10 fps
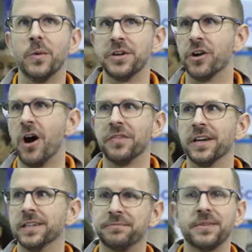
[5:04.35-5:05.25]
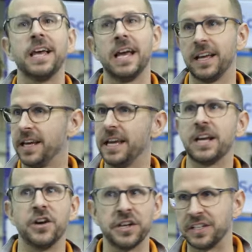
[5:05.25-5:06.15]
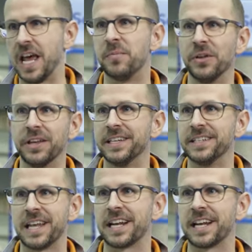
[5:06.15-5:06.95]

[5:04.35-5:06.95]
know, when you're on the good example is